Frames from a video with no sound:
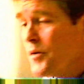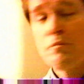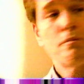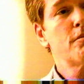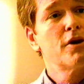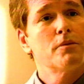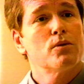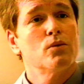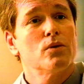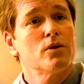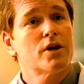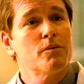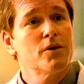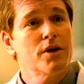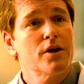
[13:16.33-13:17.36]
People will
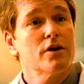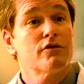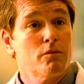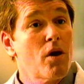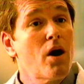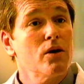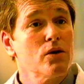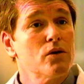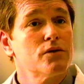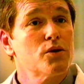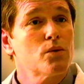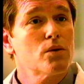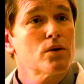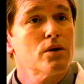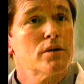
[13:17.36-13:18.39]
come here from all over
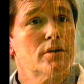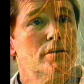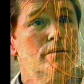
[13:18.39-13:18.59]
the world.